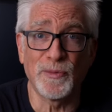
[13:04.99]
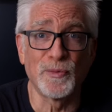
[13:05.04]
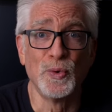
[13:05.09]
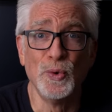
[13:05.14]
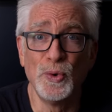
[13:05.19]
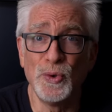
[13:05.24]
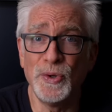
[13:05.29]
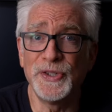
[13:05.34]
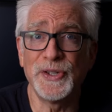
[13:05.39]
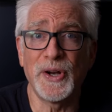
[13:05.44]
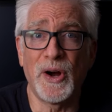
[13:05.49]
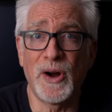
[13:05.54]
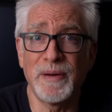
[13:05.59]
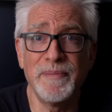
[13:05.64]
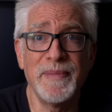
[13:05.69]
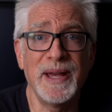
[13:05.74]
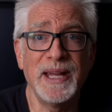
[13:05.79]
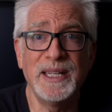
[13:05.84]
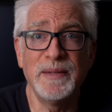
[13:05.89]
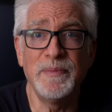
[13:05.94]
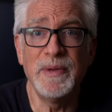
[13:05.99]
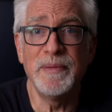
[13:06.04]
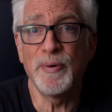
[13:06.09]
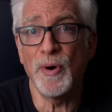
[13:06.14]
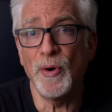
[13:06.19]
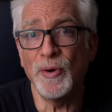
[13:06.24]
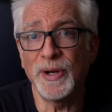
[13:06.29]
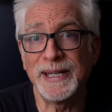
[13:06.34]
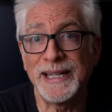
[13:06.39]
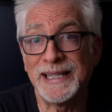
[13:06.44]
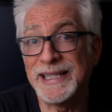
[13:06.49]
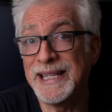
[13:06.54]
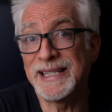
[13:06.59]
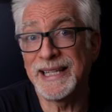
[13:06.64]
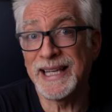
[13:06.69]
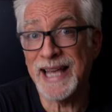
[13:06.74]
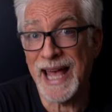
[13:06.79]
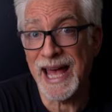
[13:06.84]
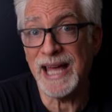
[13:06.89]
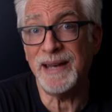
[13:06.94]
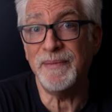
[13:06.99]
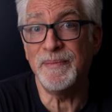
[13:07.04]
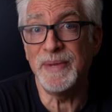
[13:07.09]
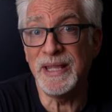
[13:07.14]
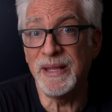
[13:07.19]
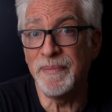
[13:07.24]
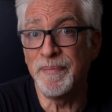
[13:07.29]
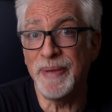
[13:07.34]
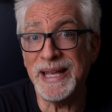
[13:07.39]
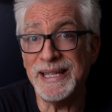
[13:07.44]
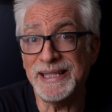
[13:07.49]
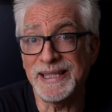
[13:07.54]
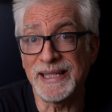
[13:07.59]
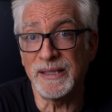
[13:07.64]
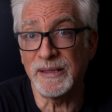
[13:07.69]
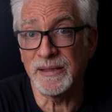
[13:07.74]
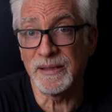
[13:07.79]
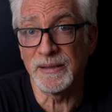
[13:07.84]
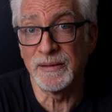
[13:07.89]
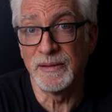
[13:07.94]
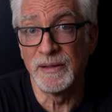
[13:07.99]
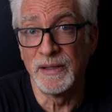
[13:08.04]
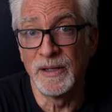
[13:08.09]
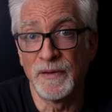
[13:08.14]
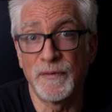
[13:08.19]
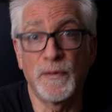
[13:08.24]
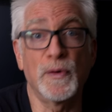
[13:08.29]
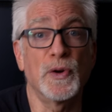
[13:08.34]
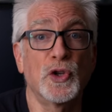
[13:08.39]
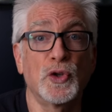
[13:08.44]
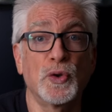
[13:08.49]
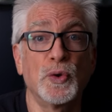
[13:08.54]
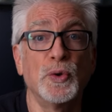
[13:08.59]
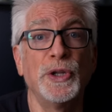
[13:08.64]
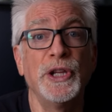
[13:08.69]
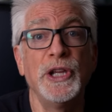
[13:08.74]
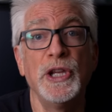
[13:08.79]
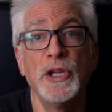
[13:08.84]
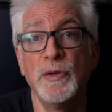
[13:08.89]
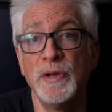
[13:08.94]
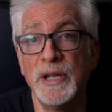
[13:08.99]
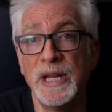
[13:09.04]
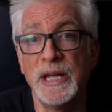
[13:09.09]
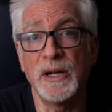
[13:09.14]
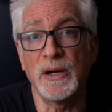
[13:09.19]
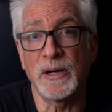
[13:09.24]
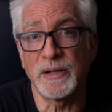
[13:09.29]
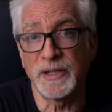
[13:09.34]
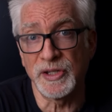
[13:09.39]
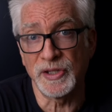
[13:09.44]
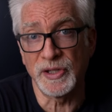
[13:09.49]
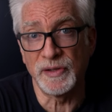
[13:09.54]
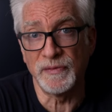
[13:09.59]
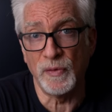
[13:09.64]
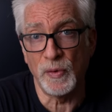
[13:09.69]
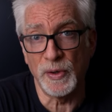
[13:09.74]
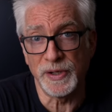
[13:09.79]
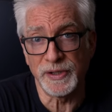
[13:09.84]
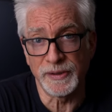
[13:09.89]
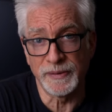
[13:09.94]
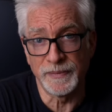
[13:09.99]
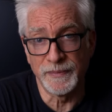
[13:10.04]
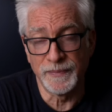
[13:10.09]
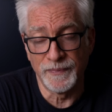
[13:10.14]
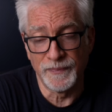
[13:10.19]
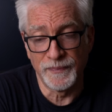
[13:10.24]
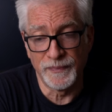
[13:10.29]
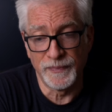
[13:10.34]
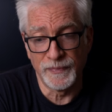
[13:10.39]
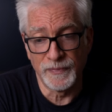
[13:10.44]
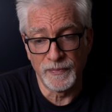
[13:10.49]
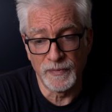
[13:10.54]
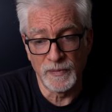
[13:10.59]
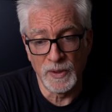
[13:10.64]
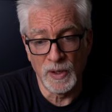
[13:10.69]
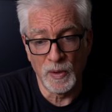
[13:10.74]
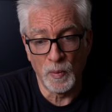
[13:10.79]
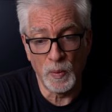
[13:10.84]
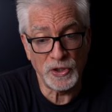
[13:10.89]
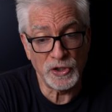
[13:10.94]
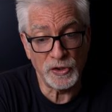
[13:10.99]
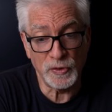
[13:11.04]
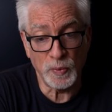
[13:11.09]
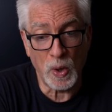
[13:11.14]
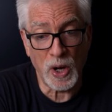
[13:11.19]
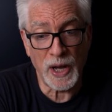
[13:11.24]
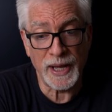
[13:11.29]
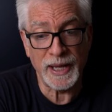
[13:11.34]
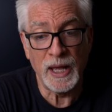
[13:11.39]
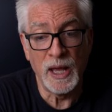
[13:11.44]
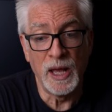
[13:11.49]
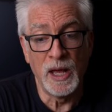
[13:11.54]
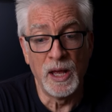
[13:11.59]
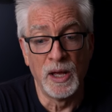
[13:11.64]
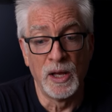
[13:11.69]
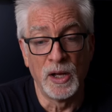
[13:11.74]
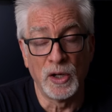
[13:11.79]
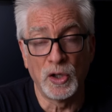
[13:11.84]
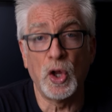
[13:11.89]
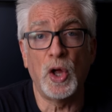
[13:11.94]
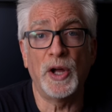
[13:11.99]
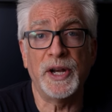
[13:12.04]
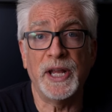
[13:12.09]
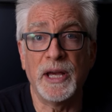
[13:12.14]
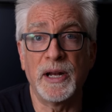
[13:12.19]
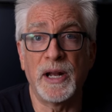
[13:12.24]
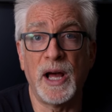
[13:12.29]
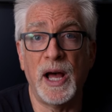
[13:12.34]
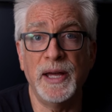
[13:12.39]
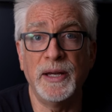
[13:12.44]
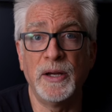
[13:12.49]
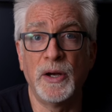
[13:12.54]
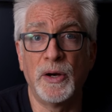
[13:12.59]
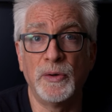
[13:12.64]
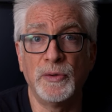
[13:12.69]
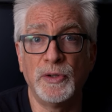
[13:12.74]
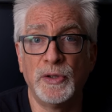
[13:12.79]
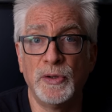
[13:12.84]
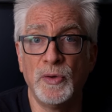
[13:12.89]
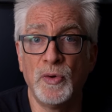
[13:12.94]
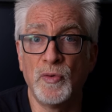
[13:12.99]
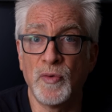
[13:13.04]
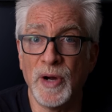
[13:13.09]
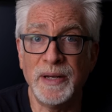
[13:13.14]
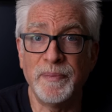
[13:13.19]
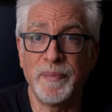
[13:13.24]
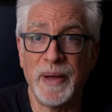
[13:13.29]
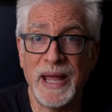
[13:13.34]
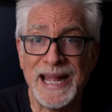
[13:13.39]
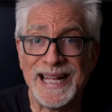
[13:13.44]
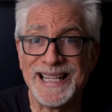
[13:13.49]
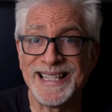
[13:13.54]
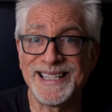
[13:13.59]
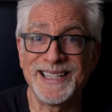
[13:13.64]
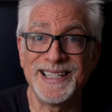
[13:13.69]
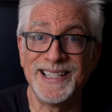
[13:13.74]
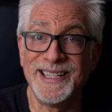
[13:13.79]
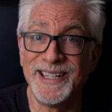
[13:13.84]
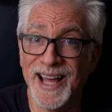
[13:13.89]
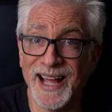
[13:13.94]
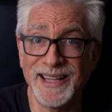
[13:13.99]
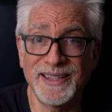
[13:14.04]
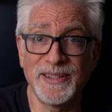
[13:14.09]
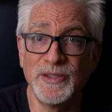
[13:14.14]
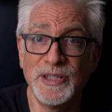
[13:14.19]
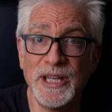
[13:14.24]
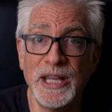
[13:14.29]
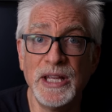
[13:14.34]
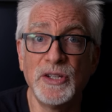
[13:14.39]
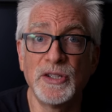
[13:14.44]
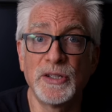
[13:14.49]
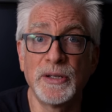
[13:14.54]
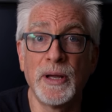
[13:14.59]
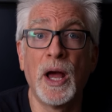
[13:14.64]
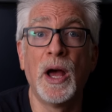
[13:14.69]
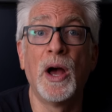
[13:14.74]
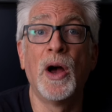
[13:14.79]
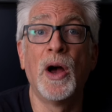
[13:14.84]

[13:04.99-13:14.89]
rules are made to be broken. And this can be the basis for a truly unique artistic voice. Which is why Claudia and I go to great pains not to teach